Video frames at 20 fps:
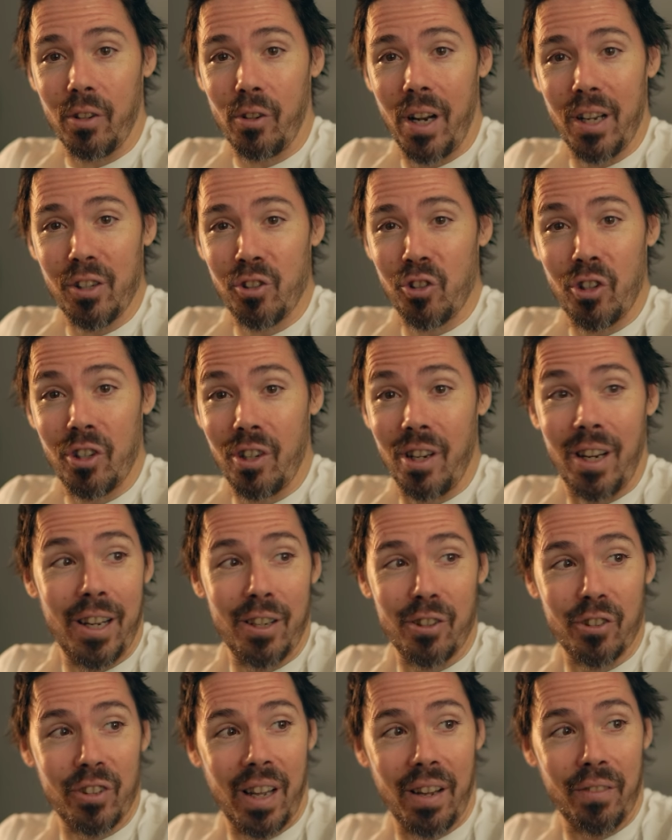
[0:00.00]
Their
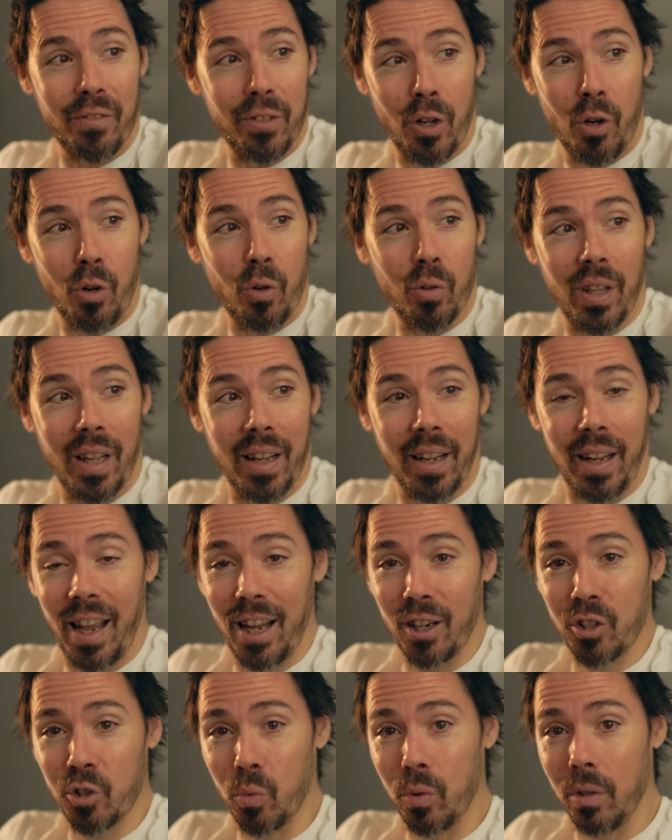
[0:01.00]
engineers have no like
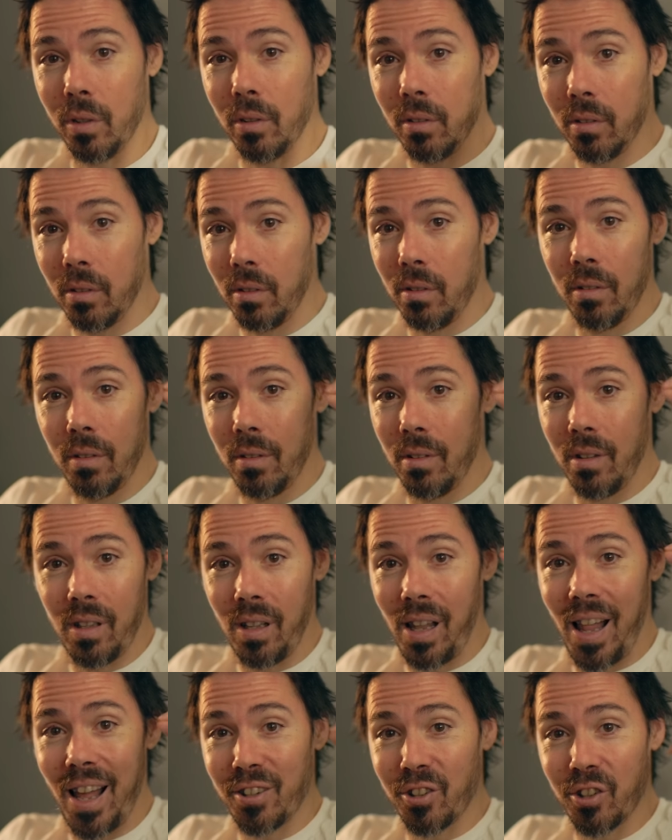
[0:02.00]
actual
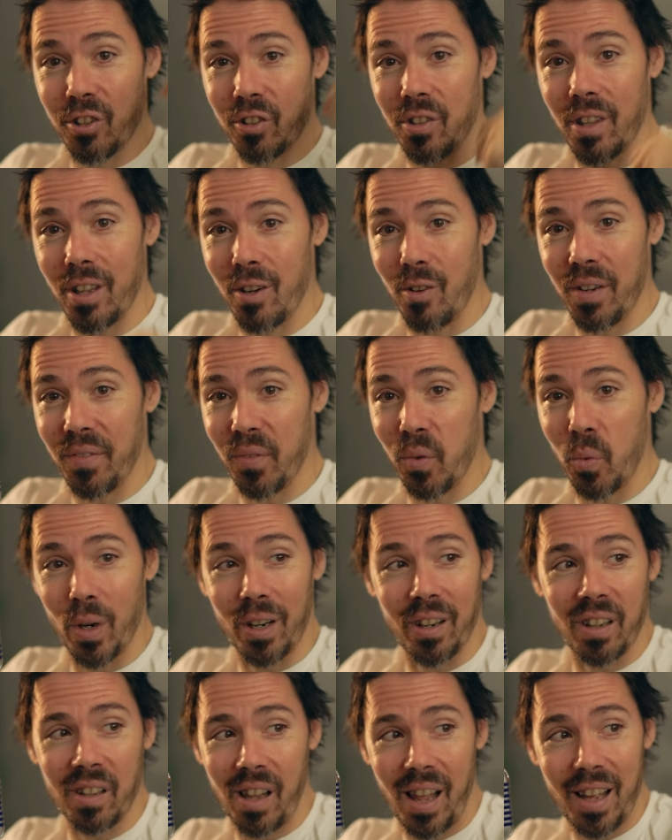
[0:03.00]
glasses. They don't even
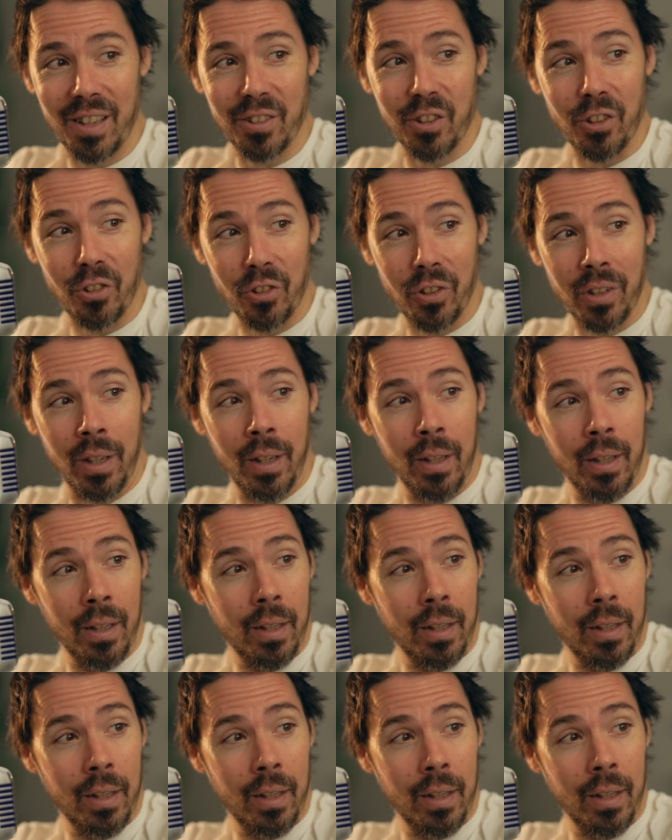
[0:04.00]
wear glasses.